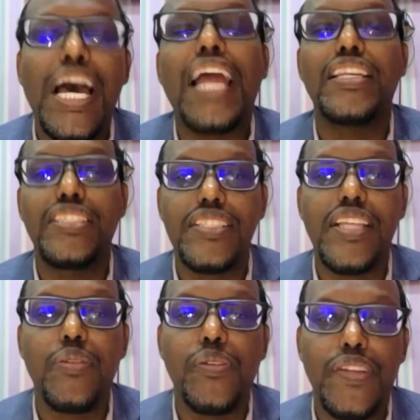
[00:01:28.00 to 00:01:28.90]
challenges
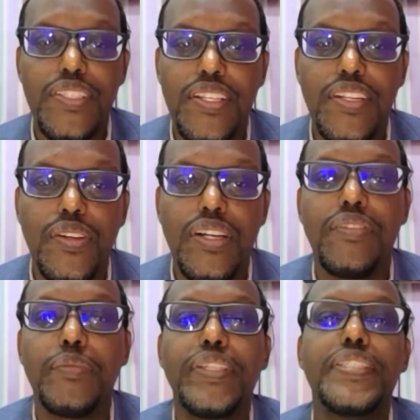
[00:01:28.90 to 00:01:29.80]
that will face the new
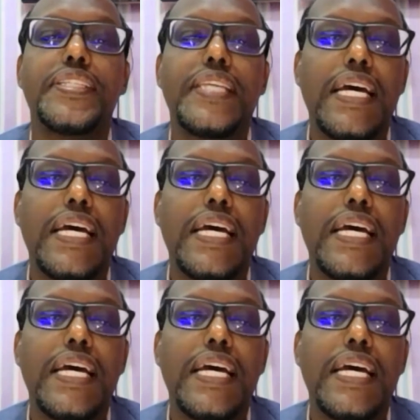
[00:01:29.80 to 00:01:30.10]
government.